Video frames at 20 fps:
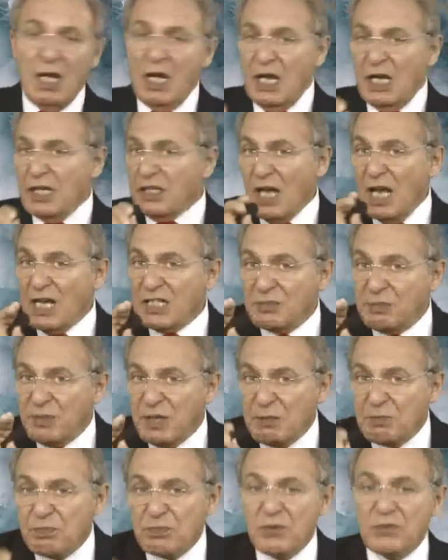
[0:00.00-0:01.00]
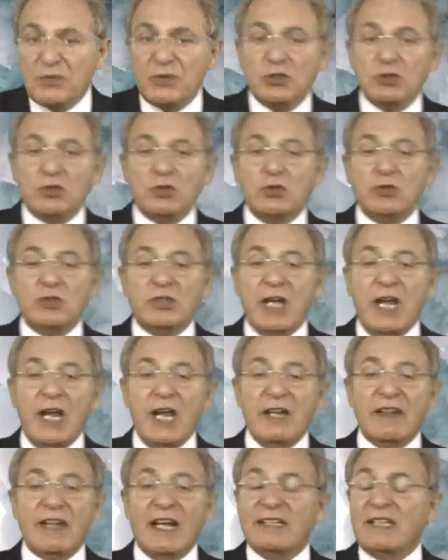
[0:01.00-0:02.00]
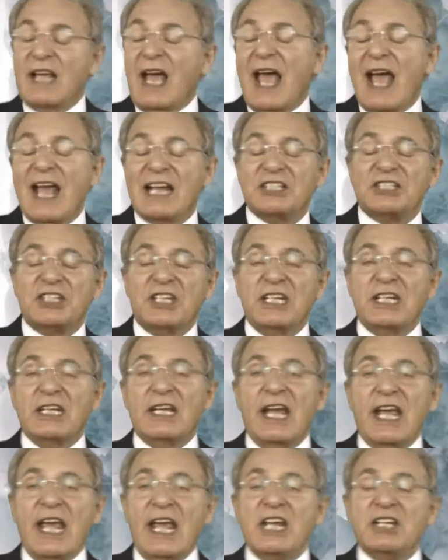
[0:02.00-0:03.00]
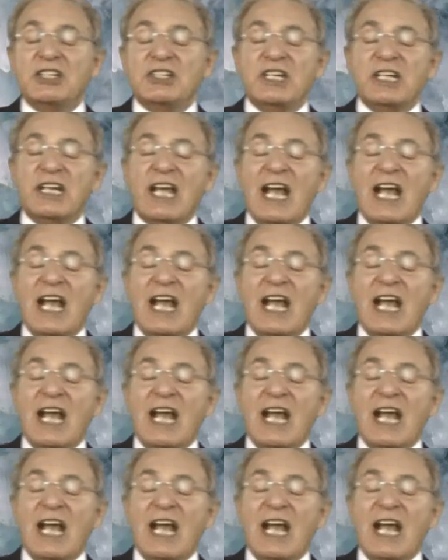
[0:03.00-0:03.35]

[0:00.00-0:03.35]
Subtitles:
It has been proven today that aging